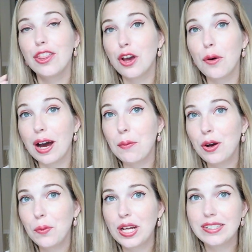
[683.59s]
Though I
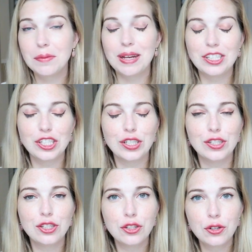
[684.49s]
would want to
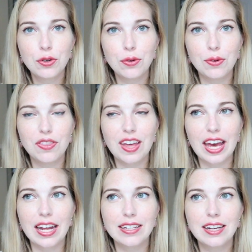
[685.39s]
mention too
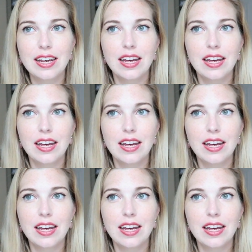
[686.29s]
that,